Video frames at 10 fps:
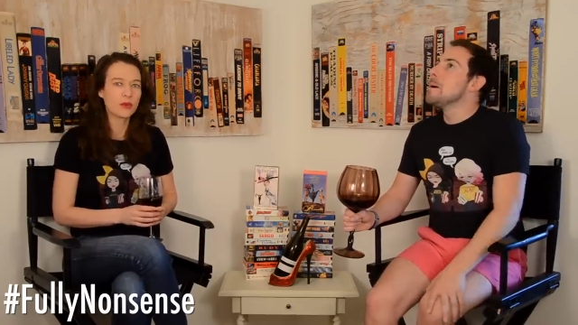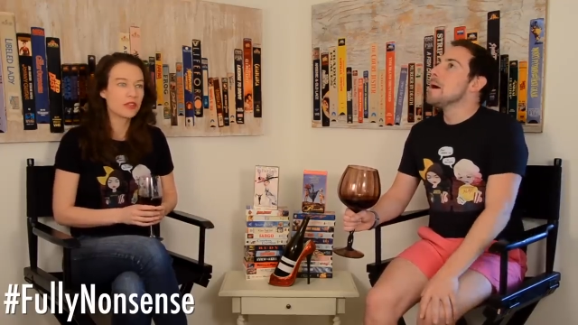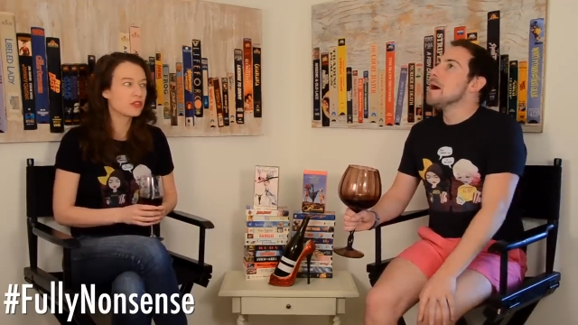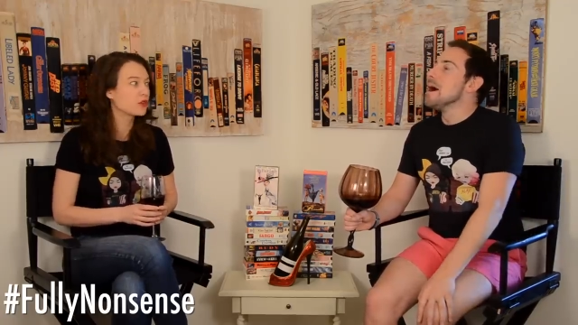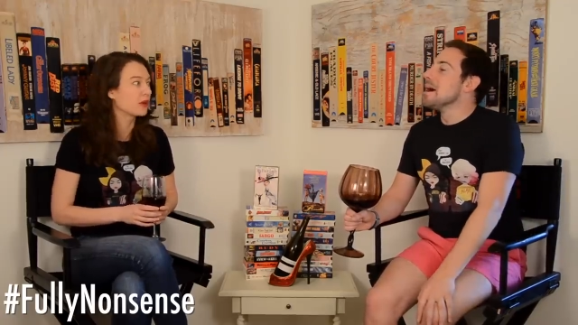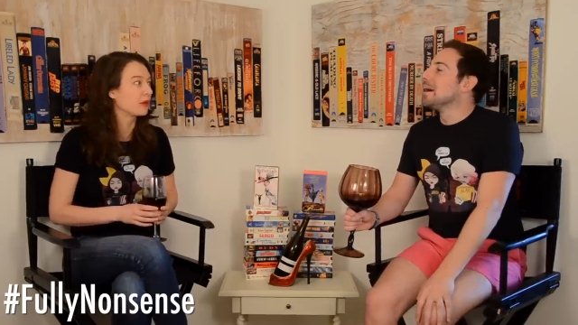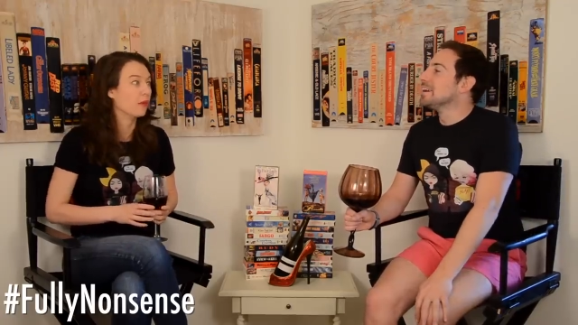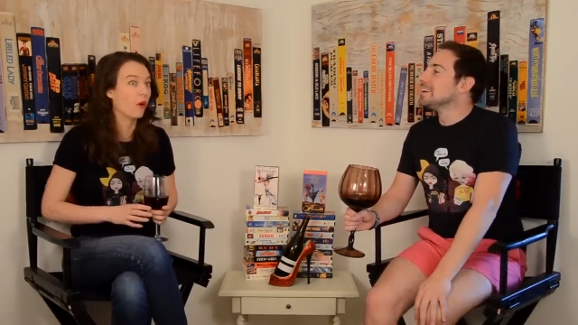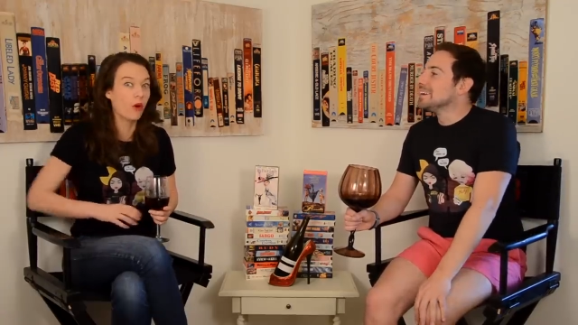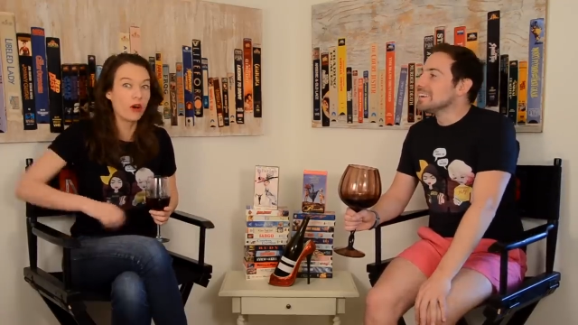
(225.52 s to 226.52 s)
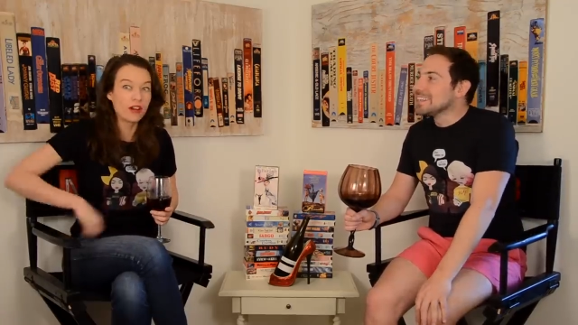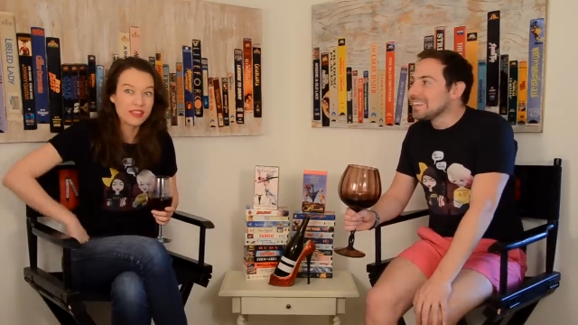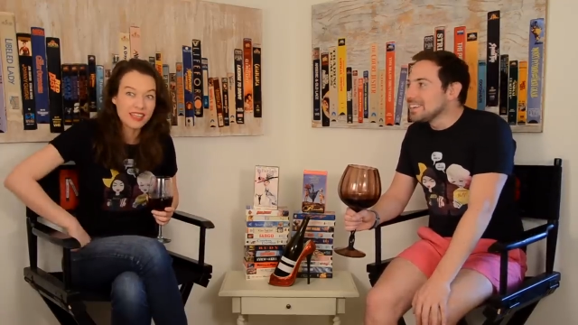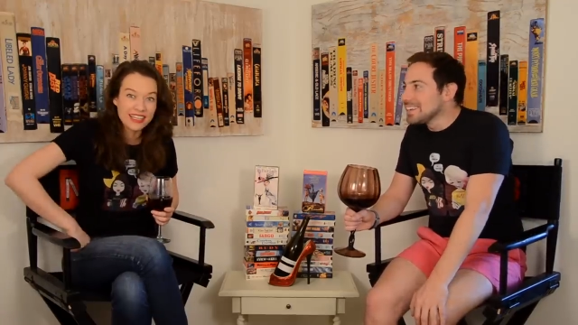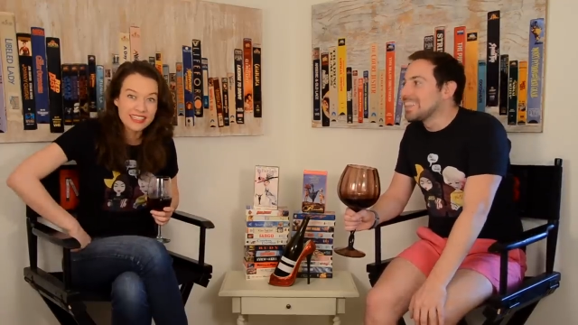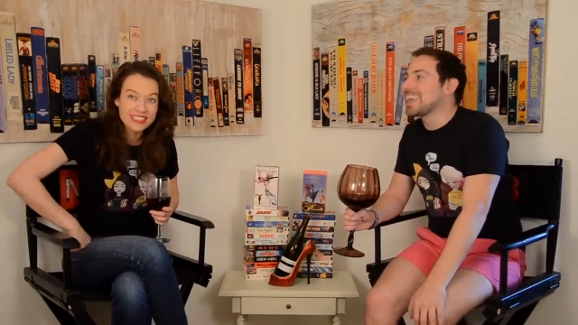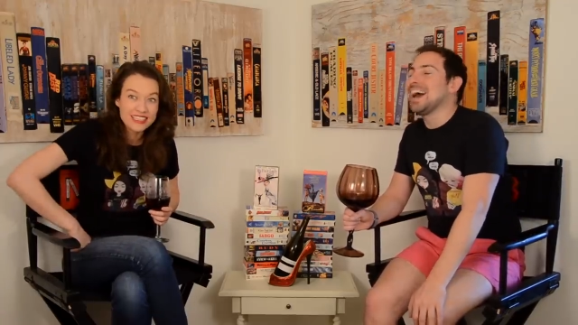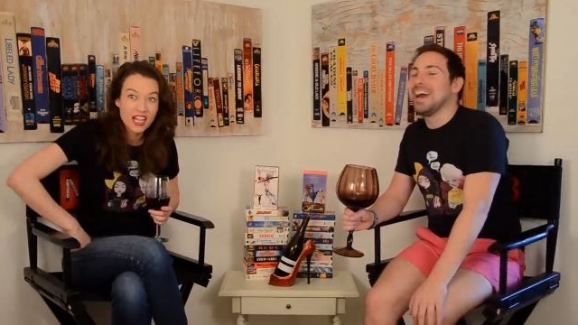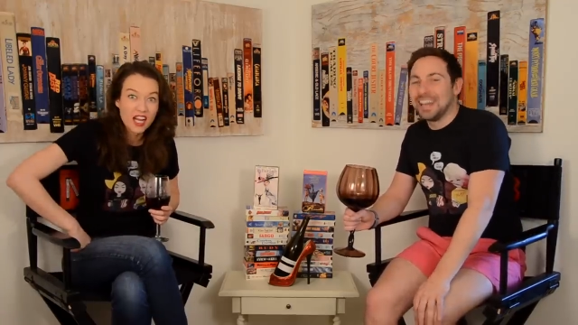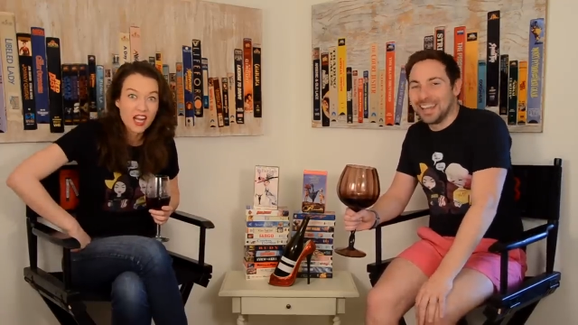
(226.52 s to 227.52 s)
Speaker 1: like they're doing more of this?
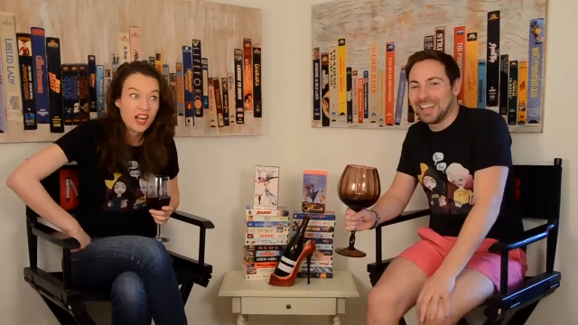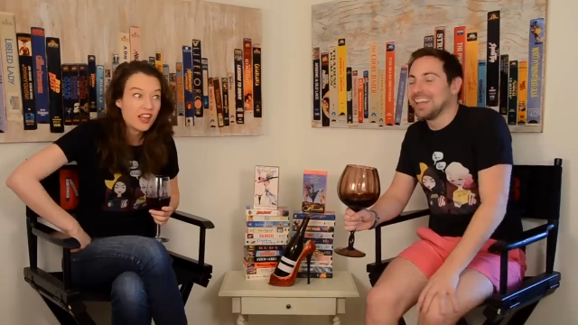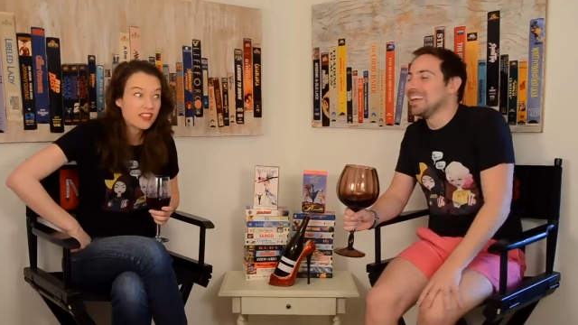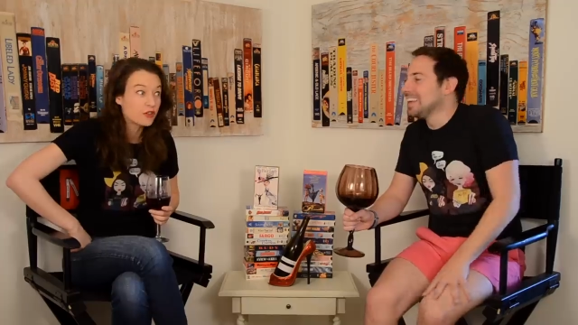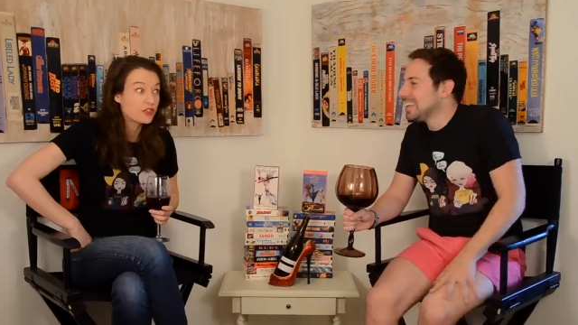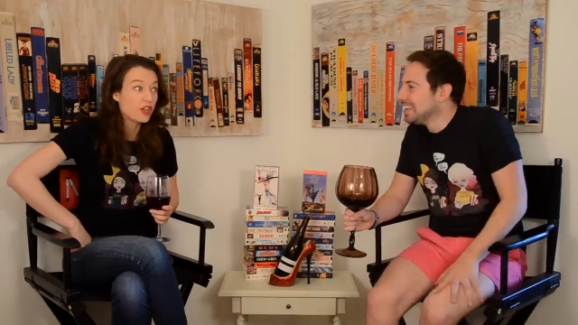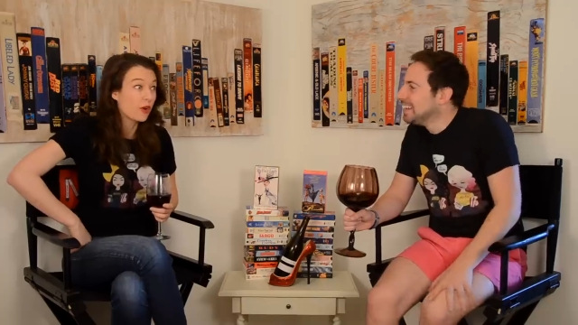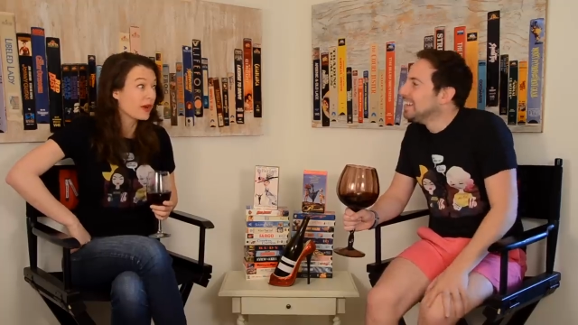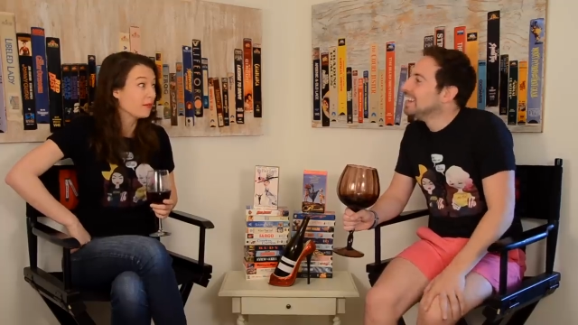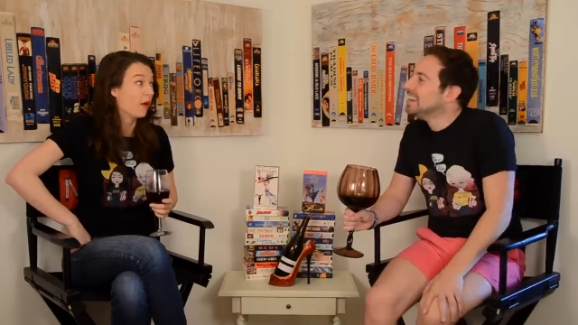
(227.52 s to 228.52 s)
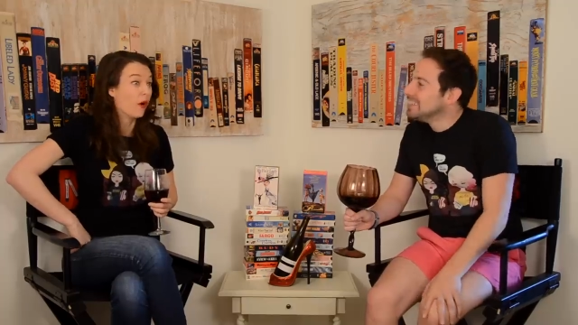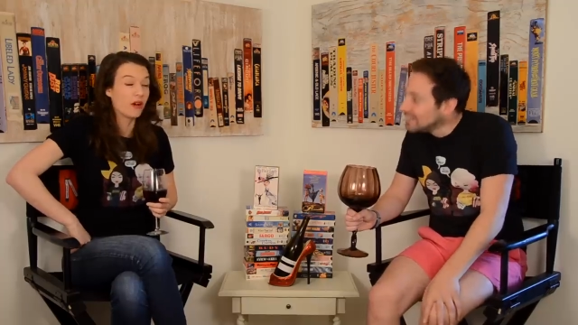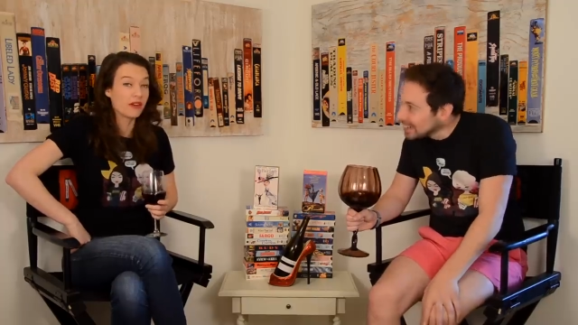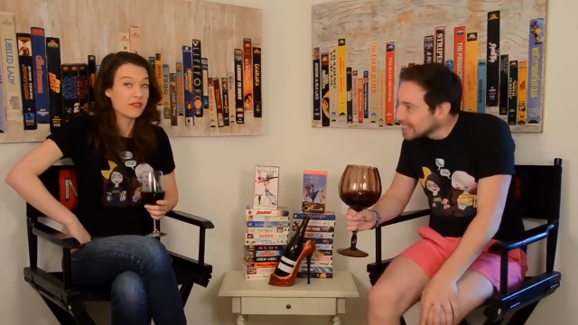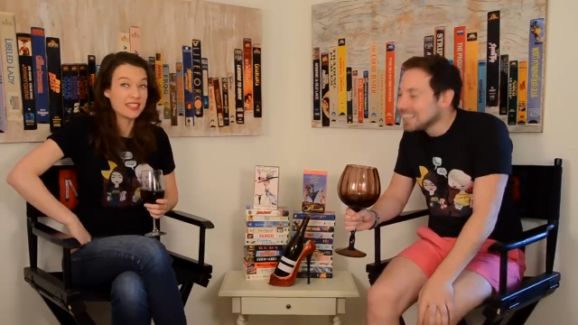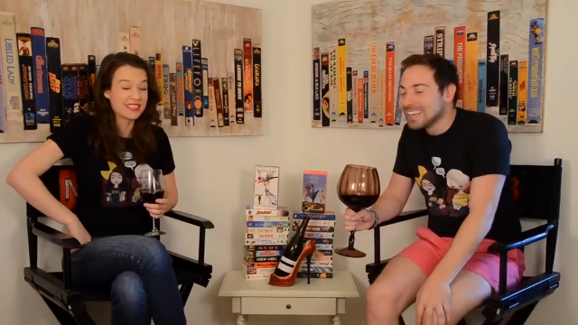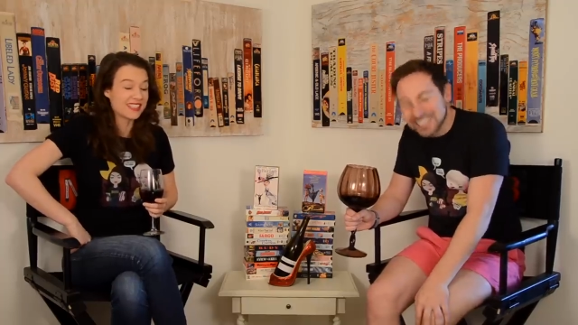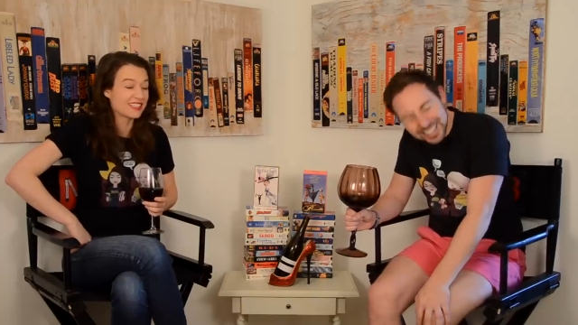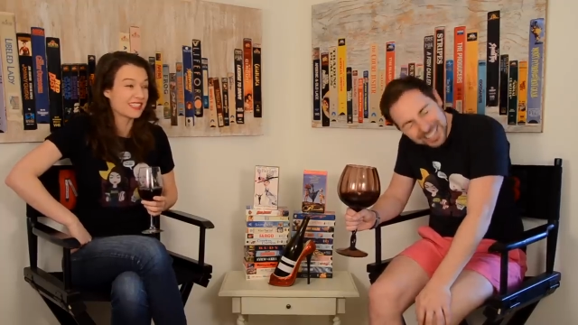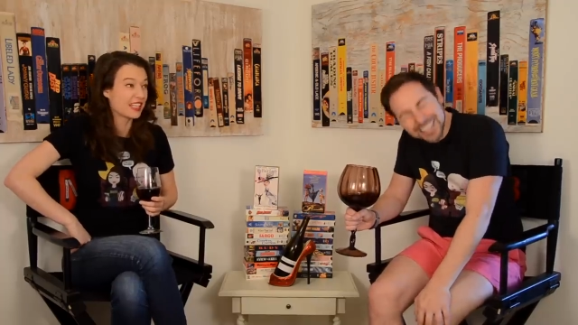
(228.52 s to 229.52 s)
Yeah. They're showing more of this?
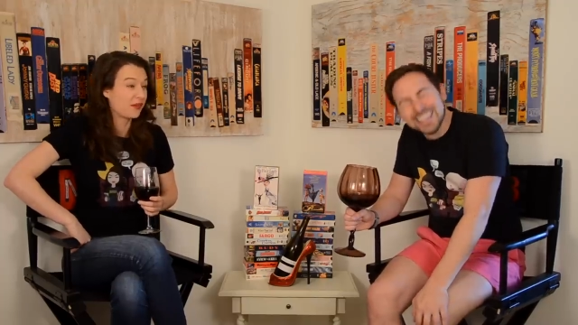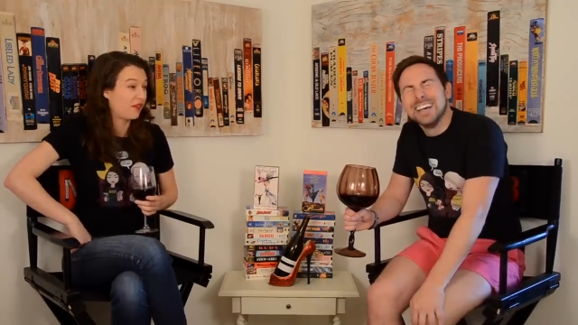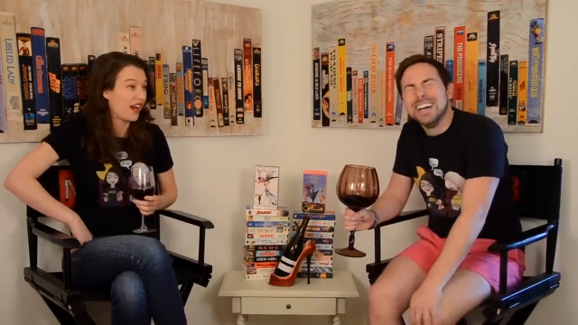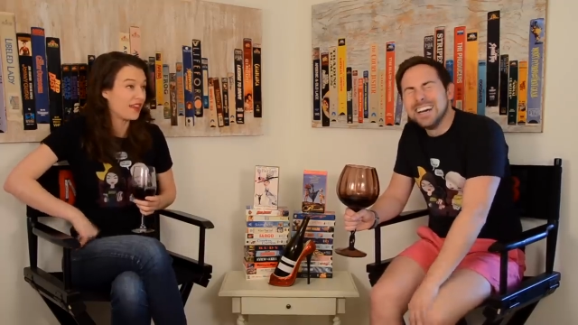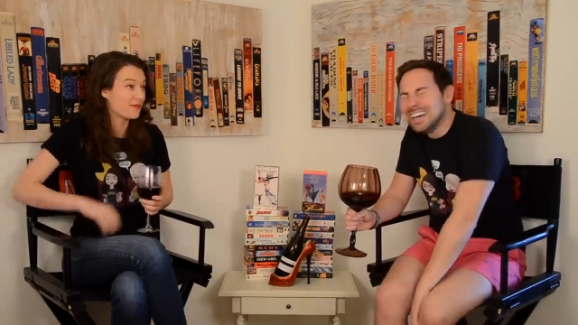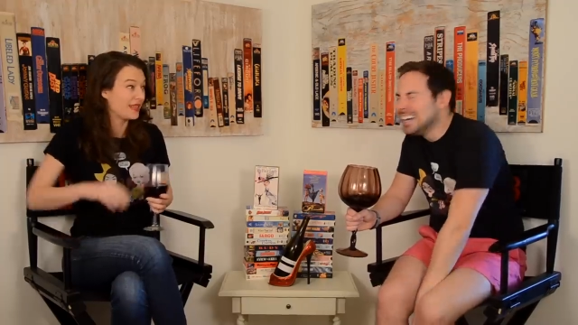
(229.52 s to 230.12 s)
This five